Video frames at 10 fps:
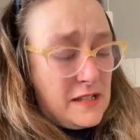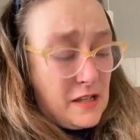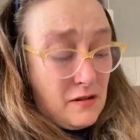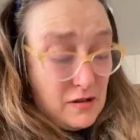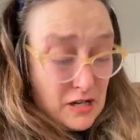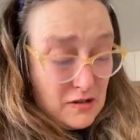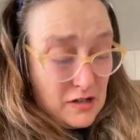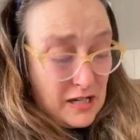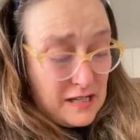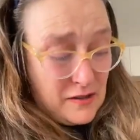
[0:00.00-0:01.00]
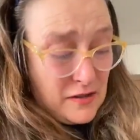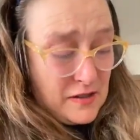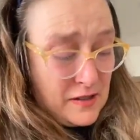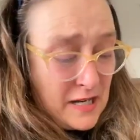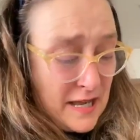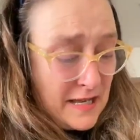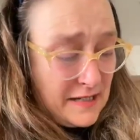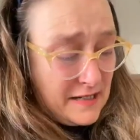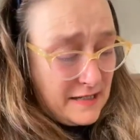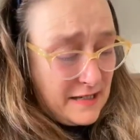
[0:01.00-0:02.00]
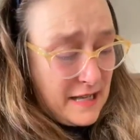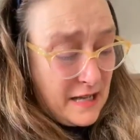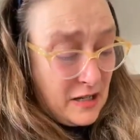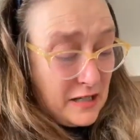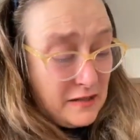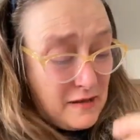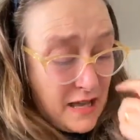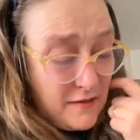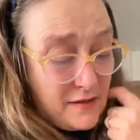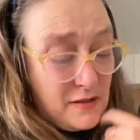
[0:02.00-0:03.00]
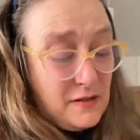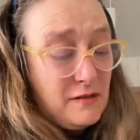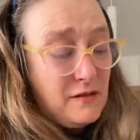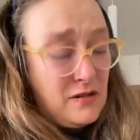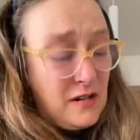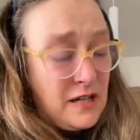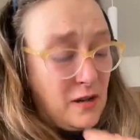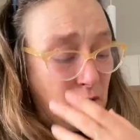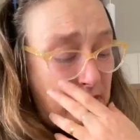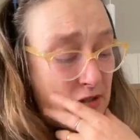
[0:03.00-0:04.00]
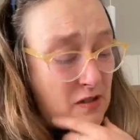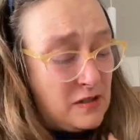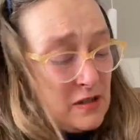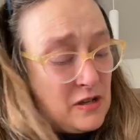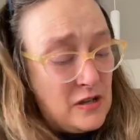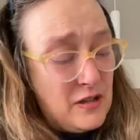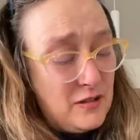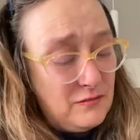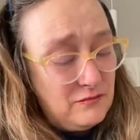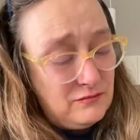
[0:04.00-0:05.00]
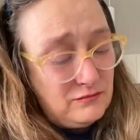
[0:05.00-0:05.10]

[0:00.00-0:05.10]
And so, she gets on the stand and I have to try and question her.